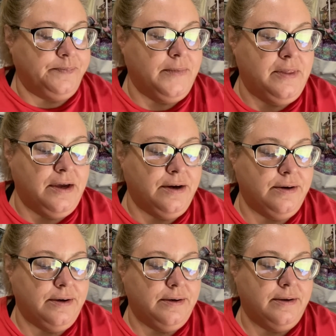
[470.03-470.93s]

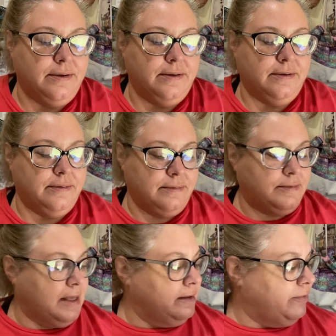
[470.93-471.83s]
They
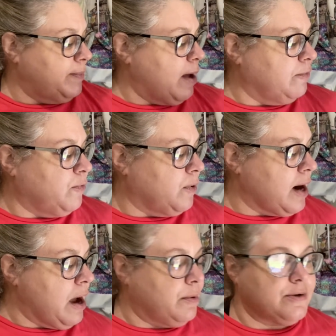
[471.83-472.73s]
live about 4
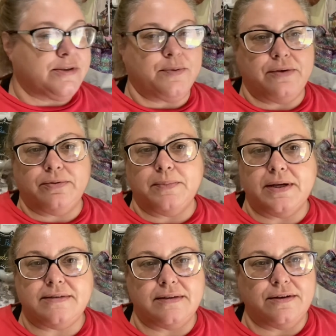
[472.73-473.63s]
hours away from
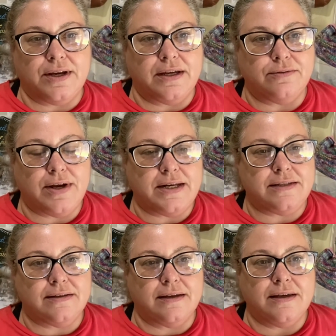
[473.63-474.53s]
us, and they're getting ready
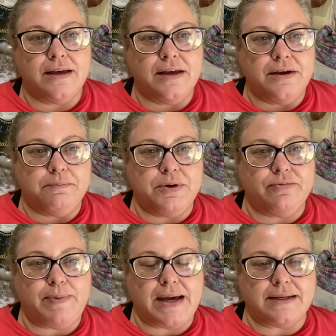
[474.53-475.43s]
to
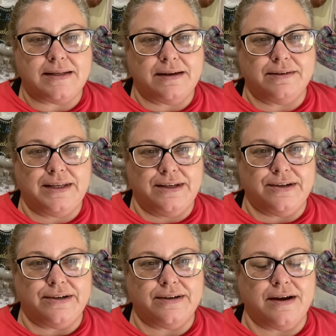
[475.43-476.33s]
move back down
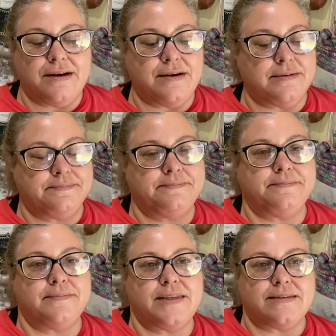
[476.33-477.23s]
here
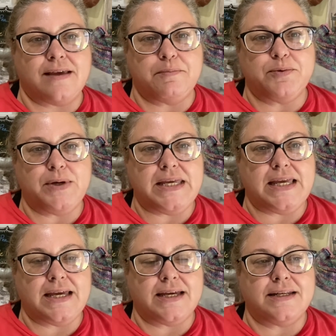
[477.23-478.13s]
this coming
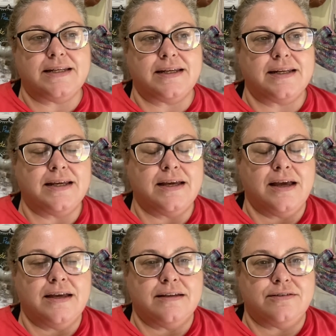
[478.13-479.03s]
weekend, and
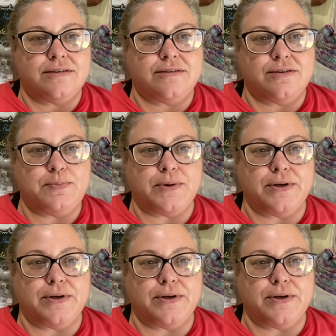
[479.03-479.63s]
just super